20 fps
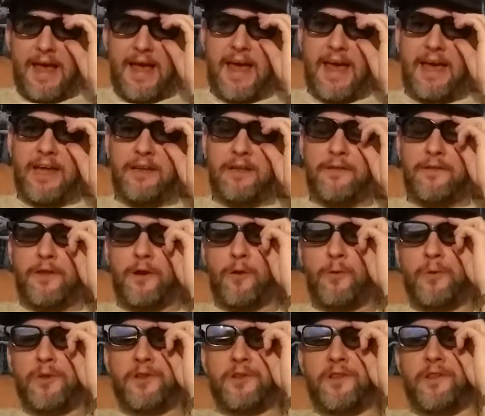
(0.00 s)
And
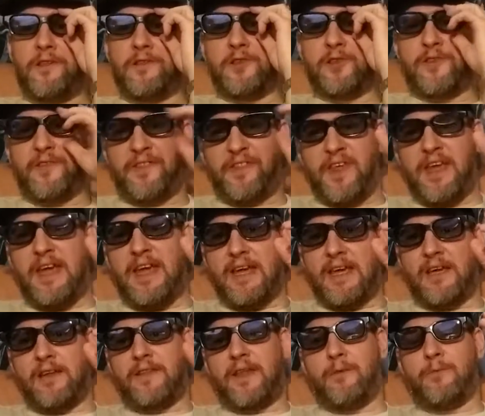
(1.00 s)
there was this
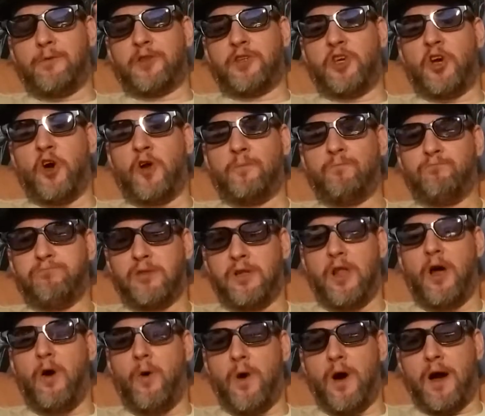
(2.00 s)
thing that was called
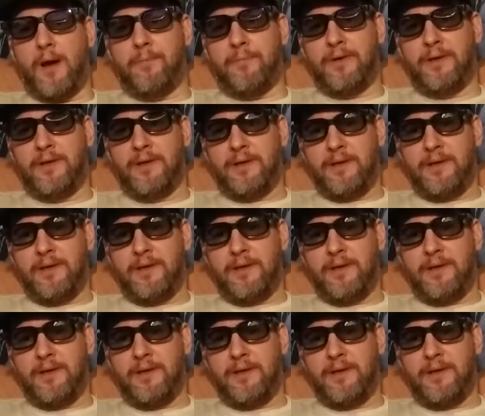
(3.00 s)
Blow Up